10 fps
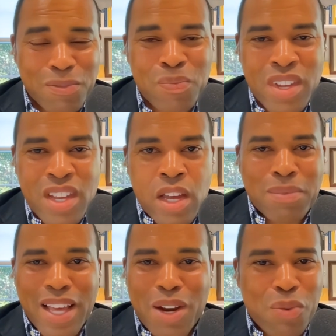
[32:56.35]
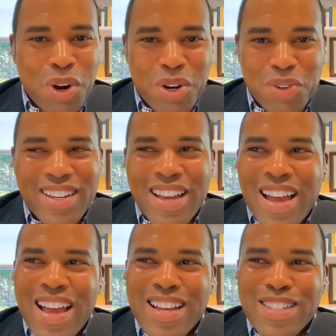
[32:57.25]
Not a word. Not a word. Not a
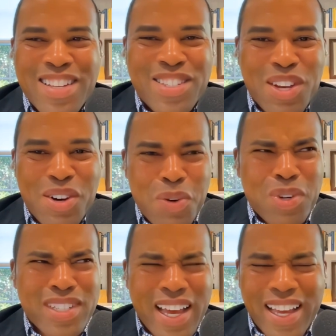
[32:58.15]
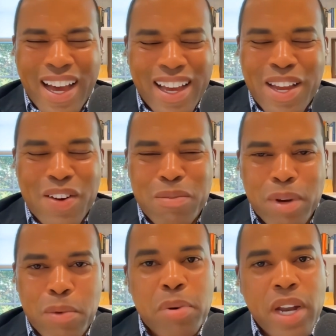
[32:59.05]
word. And so who was that guy? I can't remember.